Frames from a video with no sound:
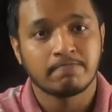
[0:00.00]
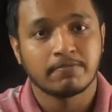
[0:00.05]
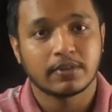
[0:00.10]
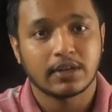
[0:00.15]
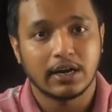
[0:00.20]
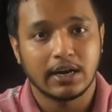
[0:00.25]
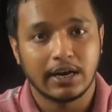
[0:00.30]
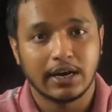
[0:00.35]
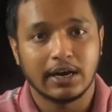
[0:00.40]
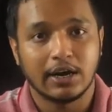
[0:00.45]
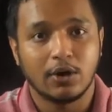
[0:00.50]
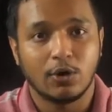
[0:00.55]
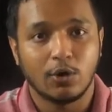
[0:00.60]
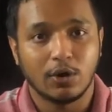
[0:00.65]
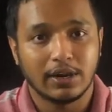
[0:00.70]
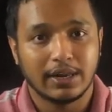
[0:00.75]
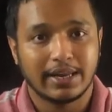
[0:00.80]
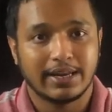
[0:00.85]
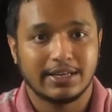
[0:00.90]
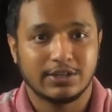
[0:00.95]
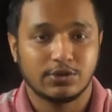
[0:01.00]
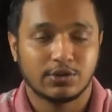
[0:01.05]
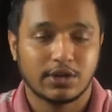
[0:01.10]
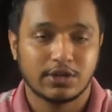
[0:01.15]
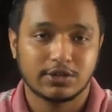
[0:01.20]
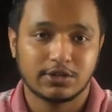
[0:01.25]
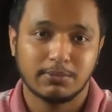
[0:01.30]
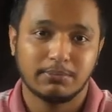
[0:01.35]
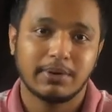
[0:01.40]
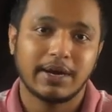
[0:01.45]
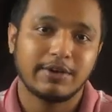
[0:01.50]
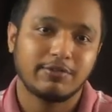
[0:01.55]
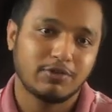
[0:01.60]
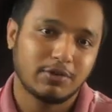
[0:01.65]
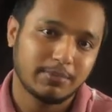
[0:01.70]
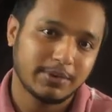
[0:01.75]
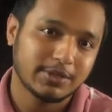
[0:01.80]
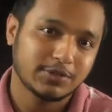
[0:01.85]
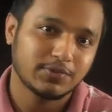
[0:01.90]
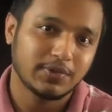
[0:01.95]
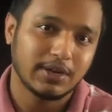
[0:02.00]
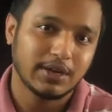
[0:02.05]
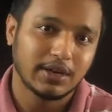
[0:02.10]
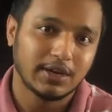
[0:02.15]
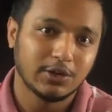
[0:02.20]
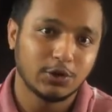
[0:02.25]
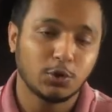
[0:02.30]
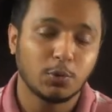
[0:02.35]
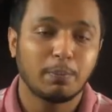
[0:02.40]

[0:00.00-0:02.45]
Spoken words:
online education platform as well to